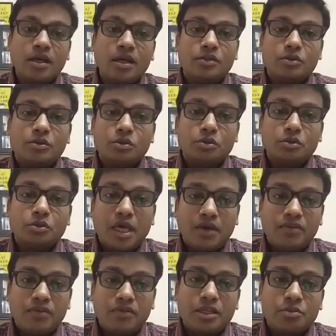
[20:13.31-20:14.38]
So
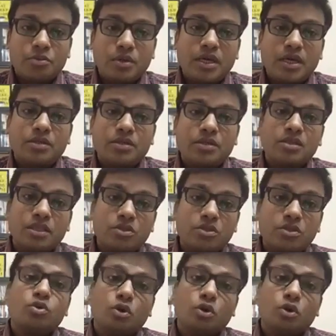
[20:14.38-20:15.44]
every aspects needs
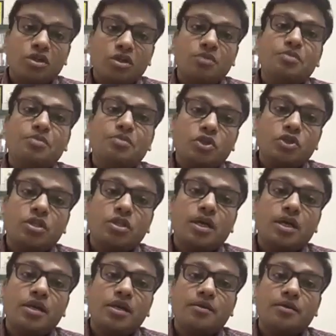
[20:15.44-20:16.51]
to make sure
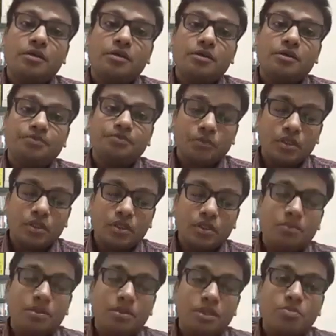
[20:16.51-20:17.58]
that in the
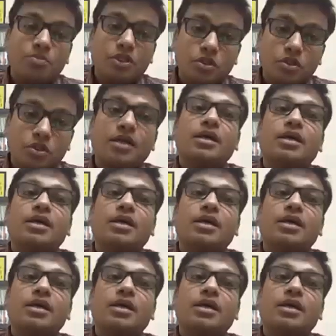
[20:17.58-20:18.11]
business, make sure that